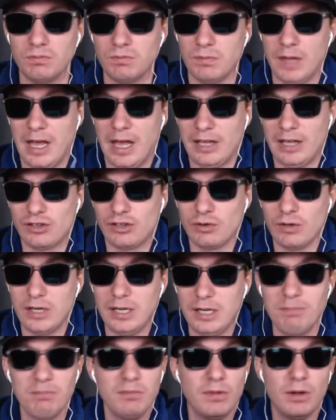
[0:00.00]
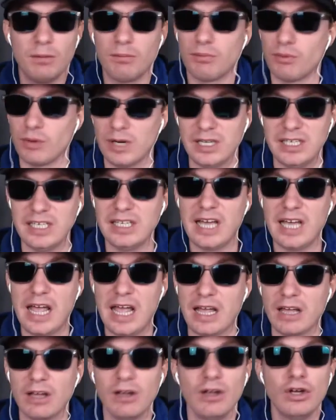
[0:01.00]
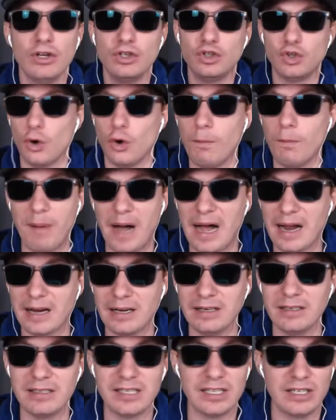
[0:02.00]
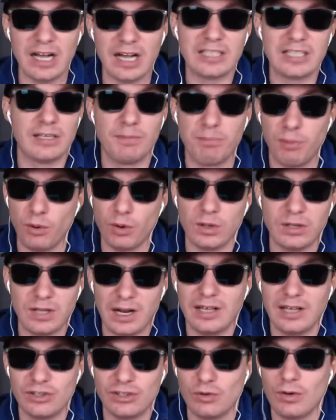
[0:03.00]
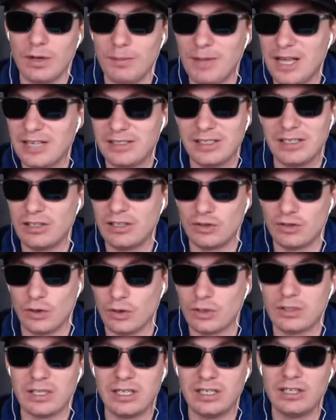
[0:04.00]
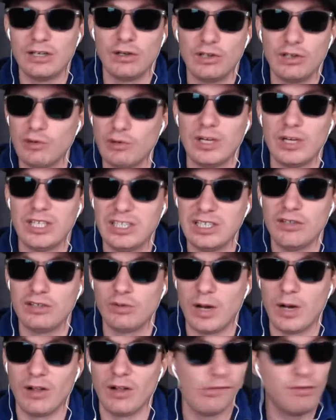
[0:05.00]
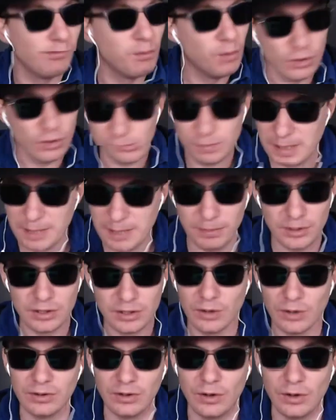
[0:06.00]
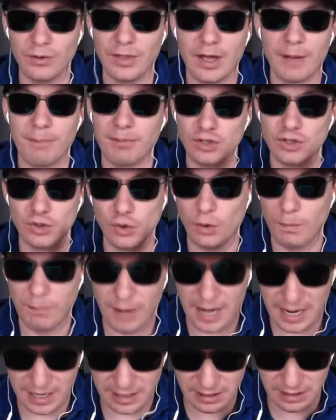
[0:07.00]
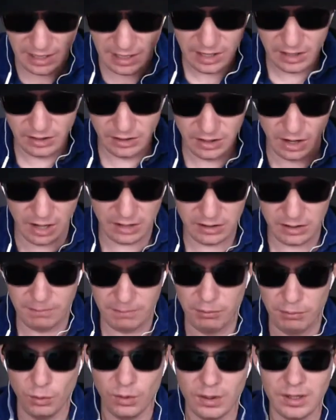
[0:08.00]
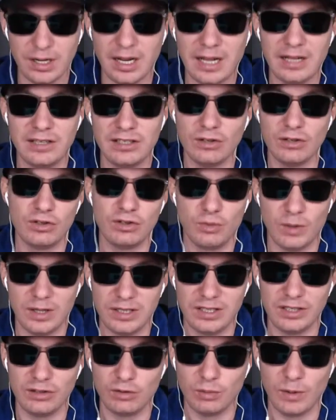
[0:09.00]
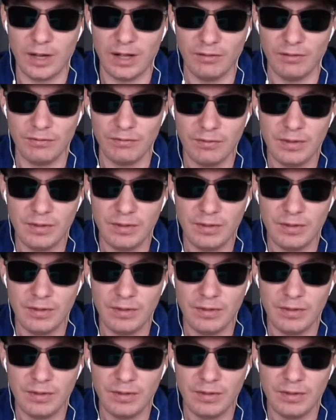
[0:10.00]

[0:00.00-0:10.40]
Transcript: Ice cream? Pretty gay. Joe Biden did not support ice cream as a dessert until 2012. Most people don't know that, but Joe Biden not on board until 2012.